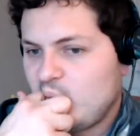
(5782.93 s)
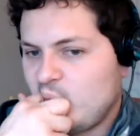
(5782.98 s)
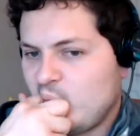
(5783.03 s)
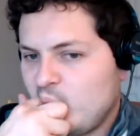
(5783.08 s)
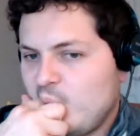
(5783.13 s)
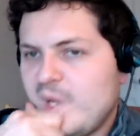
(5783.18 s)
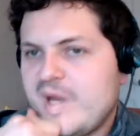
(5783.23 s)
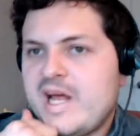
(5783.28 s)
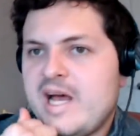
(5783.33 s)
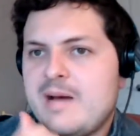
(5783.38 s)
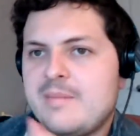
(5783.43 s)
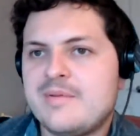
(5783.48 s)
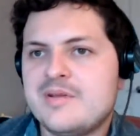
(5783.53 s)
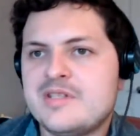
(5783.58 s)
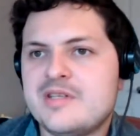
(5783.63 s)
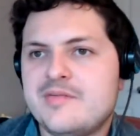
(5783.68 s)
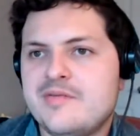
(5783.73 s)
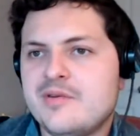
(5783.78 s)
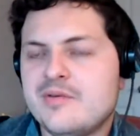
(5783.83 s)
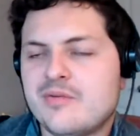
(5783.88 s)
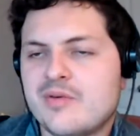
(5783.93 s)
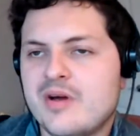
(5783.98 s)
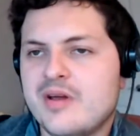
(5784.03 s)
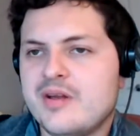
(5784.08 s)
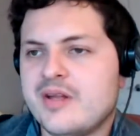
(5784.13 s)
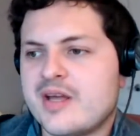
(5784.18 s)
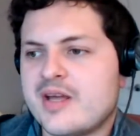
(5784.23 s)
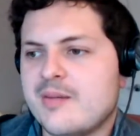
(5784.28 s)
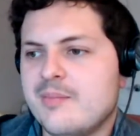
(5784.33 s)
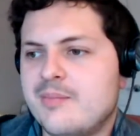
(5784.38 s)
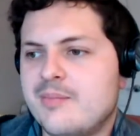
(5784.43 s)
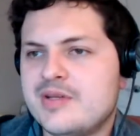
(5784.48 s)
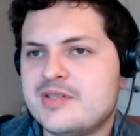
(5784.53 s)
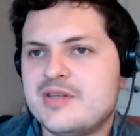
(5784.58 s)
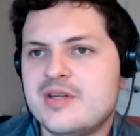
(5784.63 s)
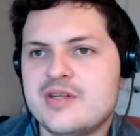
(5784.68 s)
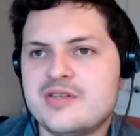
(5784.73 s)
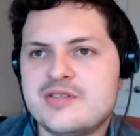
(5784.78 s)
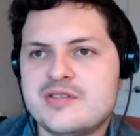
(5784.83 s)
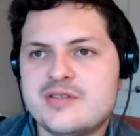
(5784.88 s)
what happens if you run like a
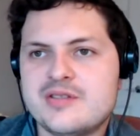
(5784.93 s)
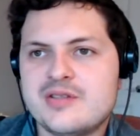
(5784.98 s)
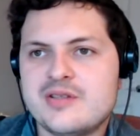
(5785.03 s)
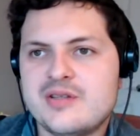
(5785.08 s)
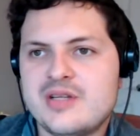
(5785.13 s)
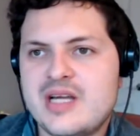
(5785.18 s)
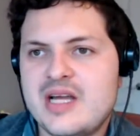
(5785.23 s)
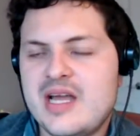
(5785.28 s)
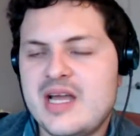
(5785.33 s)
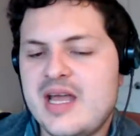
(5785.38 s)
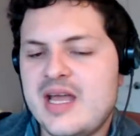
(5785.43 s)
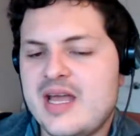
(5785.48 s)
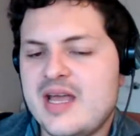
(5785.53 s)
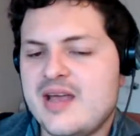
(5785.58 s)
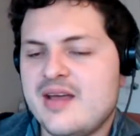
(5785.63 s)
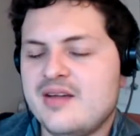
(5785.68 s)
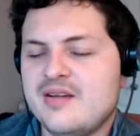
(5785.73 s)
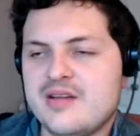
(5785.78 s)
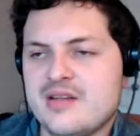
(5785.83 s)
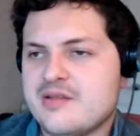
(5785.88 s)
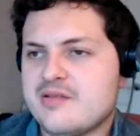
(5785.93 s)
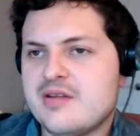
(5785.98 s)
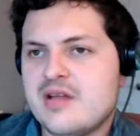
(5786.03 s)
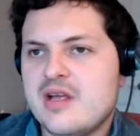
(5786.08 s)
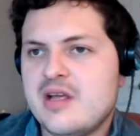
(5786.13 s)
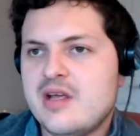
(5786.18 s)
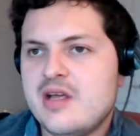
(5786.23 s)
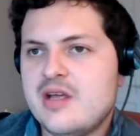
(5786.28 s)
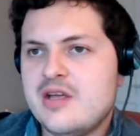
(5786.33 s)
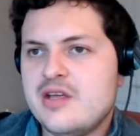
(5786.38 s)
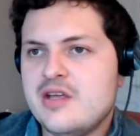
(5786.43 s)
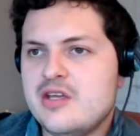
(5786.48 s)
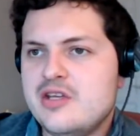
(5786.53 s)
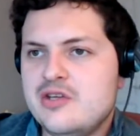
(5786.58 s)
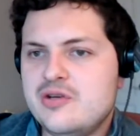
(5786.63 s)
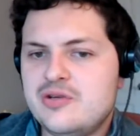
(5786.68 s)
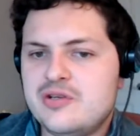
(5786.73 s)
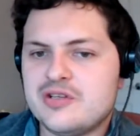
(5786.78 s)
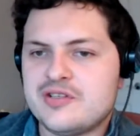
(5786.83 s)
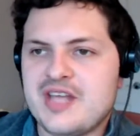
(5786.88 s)
business and
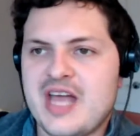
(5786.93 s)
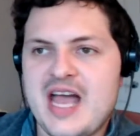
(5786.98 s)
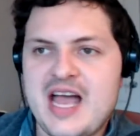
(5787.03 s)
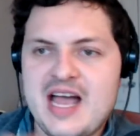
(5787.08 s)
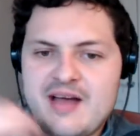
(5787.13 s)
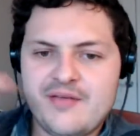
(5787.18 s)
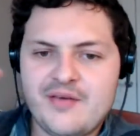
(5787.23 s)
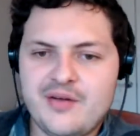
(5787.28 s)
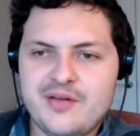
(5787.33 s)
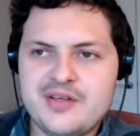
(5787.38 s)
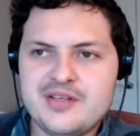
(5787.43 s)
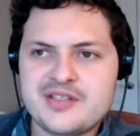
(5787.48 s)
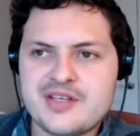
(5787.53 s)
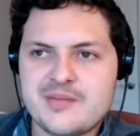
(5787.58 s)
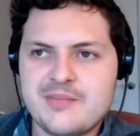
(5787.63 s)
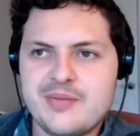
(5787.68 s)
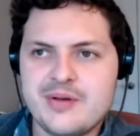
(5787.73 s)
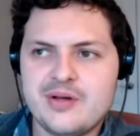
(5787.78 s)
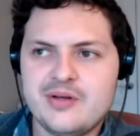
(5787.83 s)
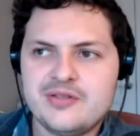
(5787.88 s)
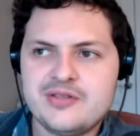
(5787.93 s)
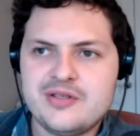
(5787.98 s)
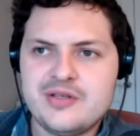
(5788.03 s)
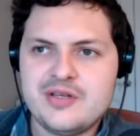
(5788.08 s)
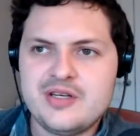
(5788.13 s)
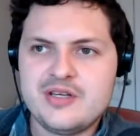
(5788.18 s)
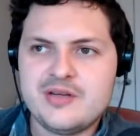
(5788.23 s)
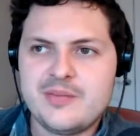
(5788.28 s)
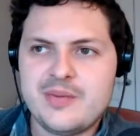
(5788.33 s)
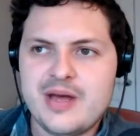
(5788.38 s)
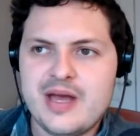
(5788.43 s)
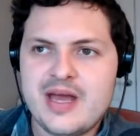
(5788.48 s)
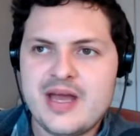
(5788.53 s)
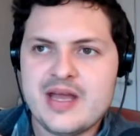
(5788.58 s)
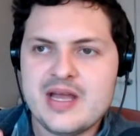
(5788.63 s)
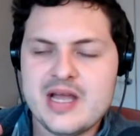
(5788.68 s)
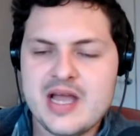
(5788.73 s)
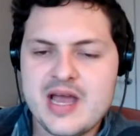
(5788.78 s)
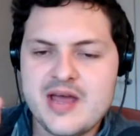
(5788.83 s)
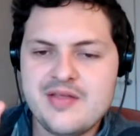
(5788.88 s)
you just have all these like bills you need to
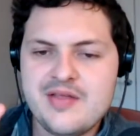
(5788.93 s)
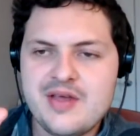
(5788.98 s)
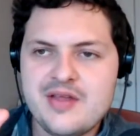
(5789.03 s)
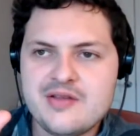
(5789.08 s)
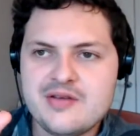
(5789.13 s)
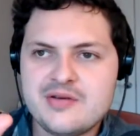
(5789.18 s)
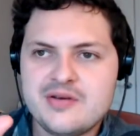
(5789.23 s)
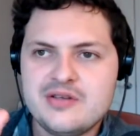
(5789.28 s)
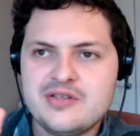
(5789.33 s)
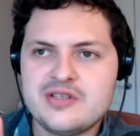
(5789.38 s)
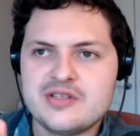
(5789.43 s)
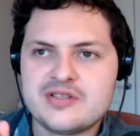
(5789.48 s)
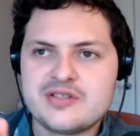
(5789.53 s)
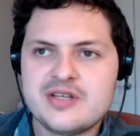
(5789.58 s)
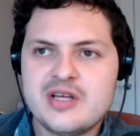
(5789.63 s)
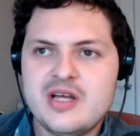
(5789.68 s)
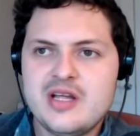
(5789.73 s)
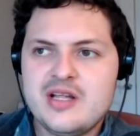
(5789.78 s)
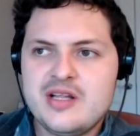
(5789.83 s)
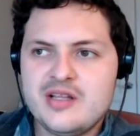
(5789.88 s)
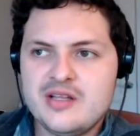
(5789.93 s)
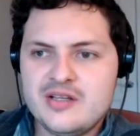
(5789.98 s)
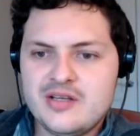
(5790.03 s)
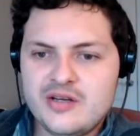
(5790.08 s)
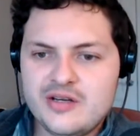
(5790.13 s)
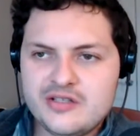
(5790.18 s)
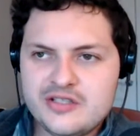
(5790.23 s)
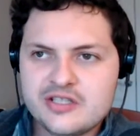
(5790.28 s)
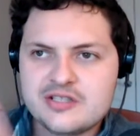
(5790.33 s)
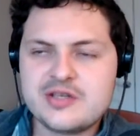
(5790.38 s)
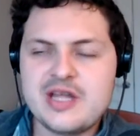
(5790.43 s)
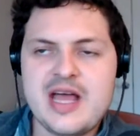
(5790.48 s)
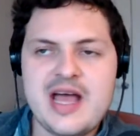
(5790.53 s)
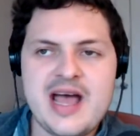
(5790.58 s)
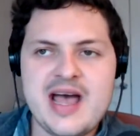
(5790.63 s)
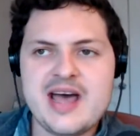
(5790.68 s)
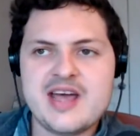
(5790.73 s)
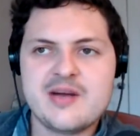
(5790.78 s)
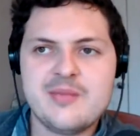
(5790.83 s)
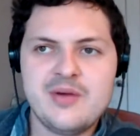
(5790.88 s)
pay, and then you can just
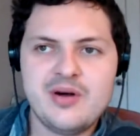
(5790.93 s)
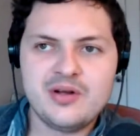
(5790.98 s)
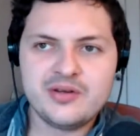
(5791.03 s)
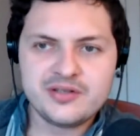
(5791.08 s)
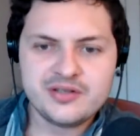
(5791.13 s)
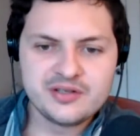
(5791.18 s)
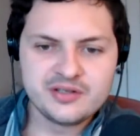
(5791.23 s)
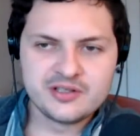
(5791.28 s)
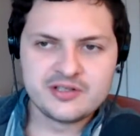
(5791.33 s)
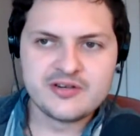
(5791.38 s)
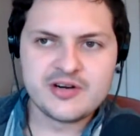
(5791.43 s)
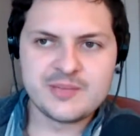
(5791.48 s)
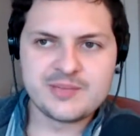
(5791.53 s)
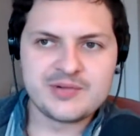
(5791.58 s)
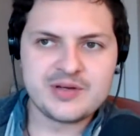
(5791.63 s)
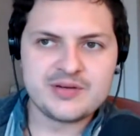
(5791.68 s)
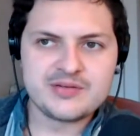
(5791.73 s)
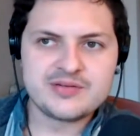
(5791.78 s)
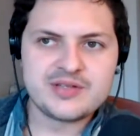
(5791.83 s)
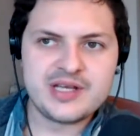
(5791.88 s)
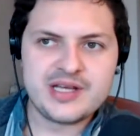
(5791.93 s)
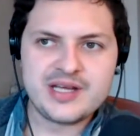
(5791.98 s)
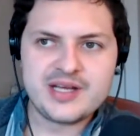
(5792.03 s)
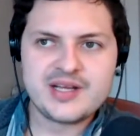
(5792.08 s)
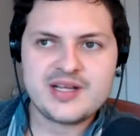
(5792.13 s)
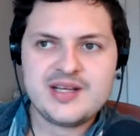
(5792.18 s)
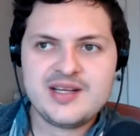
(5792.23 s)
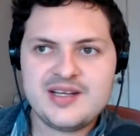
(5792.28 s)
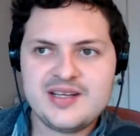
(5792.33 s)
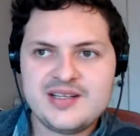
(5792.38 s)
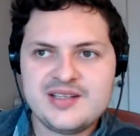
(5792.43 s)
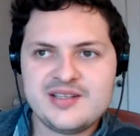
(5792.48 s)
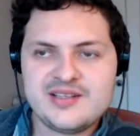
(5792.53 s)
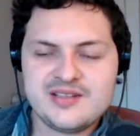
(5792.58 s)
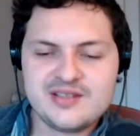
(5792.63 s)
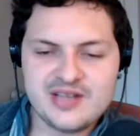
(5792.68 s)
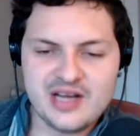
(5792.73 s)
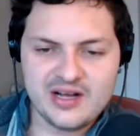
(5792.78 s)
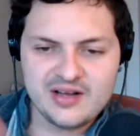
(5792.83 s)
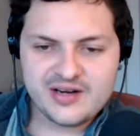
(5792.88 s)
add them all to your little crypto thing,
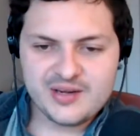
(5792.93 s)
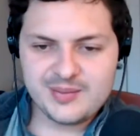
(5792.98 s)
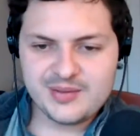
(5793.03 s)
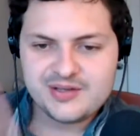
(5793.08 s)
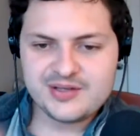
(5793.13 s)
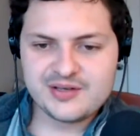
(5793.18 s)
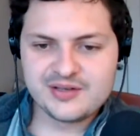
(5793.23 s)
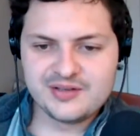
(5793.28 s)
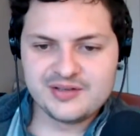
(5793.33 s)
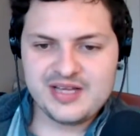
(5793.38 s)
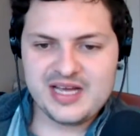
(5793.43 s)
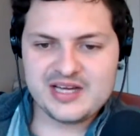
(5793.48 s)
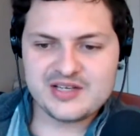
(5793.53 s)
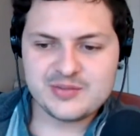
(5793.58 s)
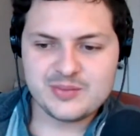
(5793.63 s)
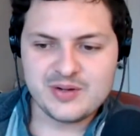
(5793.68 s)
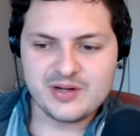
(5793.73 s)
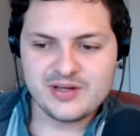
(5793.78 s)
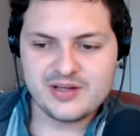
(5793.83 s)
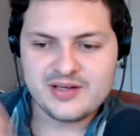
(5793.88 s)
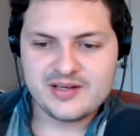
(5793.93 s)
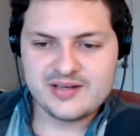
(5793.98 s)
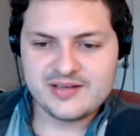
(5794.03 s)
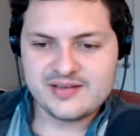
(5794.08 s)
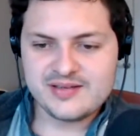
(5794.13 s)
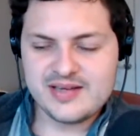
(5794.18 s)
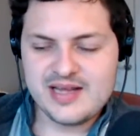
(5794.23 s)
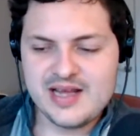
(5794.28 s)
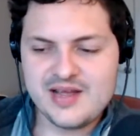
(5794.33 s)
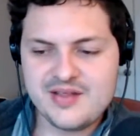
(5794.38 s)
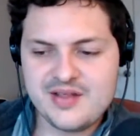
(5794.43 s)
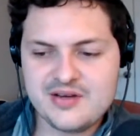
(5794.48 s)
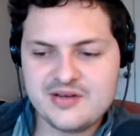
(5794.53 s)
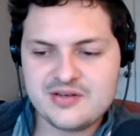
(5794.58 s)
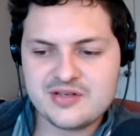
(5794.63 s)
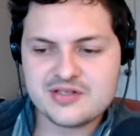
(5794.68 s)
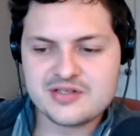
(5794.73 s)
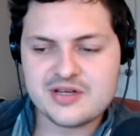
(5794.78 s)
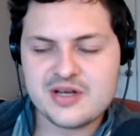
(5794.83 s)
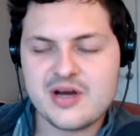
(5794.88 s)
add them all to your little Dash wallet, and then you
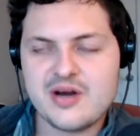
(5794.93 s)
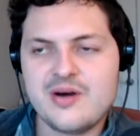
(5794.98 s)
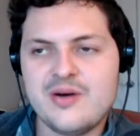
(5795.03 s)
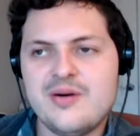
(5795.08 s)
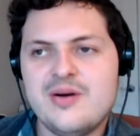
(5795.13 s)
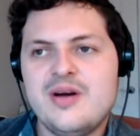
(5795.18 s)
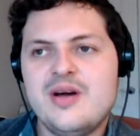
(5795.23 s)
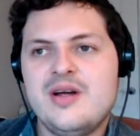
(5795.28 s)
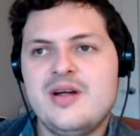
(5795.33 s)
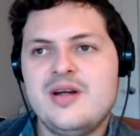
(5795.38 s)
just go,